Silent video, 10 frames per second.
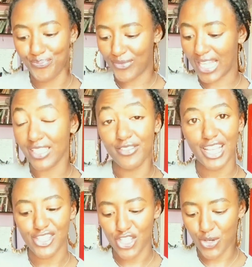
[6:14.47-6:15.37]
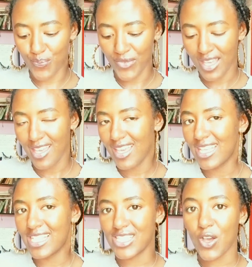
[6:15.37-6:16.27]
I'll leave that to you.
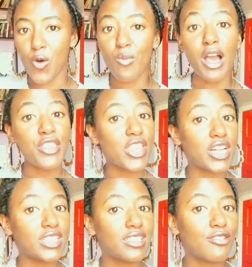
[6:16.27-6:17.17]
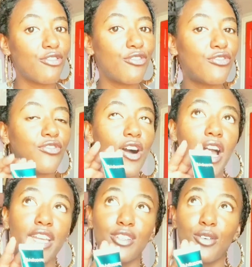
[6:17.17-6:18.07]
So my third and
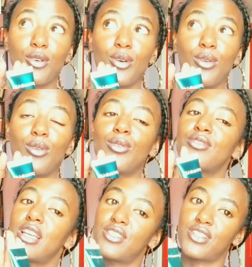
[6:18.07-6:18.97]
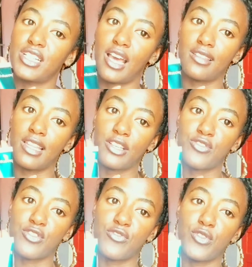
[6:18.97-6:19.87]
final sunscreen I'd like
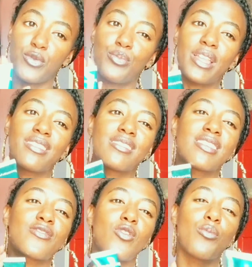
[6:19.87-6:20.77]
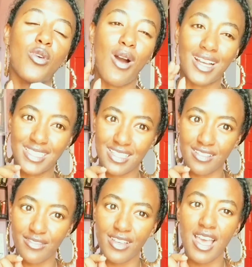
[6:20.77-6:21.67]
to review, but this is from
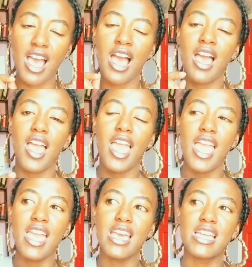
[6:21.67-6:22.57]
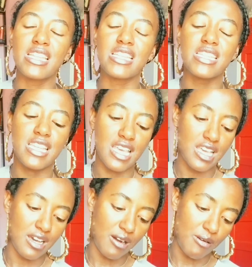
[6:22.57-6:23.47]
Proactive, and
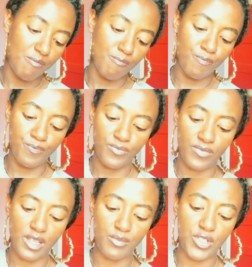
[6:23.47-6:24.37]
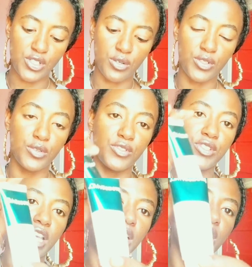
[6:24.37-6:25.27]
let me show you. It's
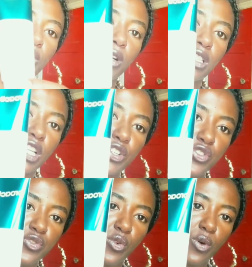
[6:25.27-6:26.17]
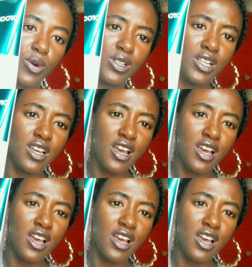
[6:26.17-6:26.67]
Daily Oil Control.